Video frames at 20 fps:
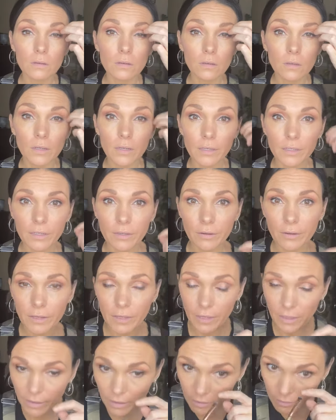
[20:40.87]
And now I
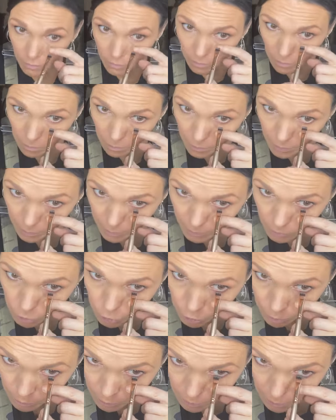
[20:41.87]
have purple
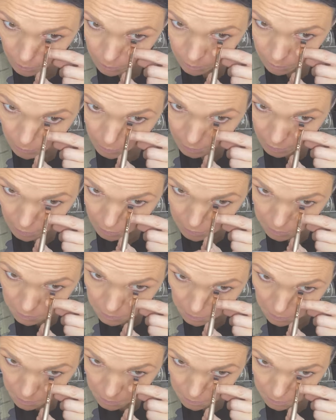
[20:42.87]
shimmer under my eyes.
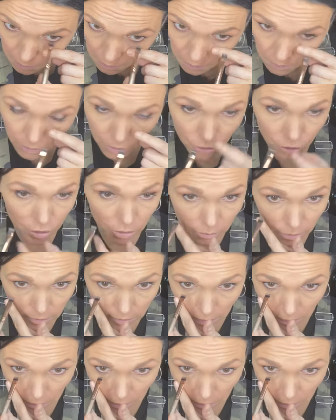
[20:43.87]
This shimmer's out of